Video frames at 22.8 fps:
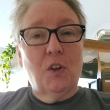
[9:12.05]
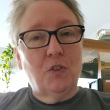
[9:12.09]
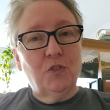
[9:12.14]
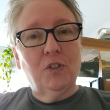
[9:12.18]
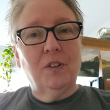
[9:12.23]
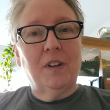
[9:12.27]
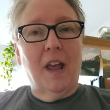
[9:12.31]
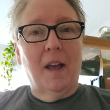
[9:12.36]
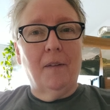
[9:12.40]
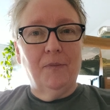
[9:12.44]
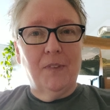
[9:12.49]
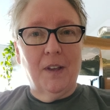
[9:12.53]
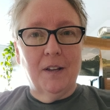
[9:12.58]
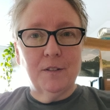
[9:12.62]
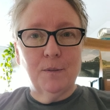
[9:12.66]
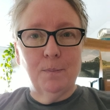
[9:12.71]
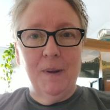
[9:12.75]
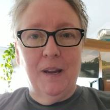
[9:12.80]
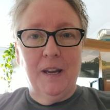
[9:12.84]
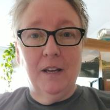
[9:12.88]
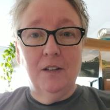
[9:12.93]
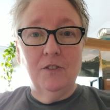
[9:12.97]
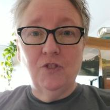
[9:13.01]
So yeah, that's
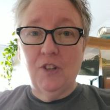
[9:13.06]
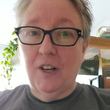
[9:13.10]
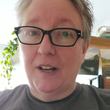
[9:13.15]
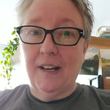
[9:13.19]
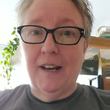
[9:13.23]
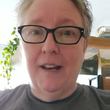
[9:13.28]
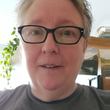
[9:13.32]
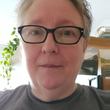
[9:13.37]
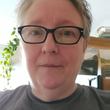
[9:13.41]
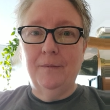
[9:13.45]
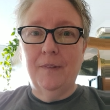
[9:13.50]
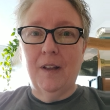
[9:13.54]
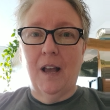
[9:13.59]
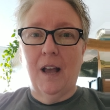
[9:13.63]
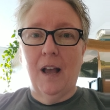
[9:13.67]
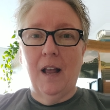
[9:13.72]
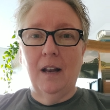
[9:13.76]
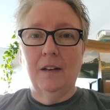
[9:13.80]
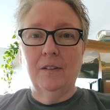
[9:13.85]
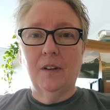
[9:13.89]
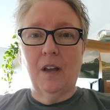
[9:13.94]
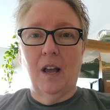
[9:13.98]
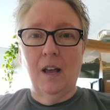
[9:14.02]
me checking in,
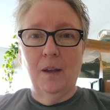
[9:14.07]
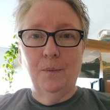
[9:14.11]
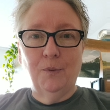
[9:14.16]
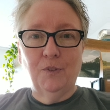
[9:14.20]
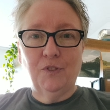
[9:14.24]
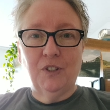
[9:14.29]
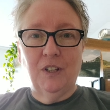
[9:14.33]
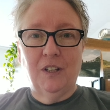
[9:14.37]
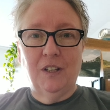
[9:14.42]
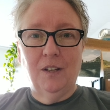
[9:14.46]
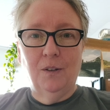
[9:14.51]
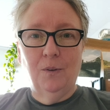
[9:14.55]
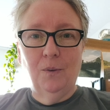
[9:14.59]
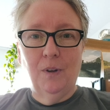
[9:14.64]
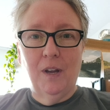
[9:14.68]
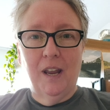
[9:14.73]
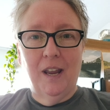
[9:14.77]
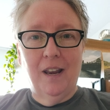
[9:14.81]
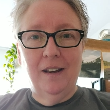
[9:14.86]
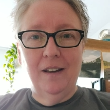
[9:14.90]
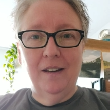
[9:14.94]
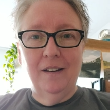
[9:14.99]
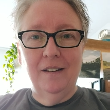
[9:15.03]
and I will see you
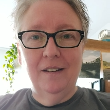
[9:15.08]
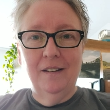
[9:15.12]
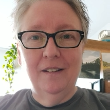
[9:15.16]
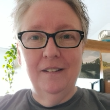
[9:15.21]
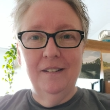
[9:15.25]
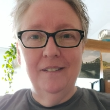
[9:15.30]
in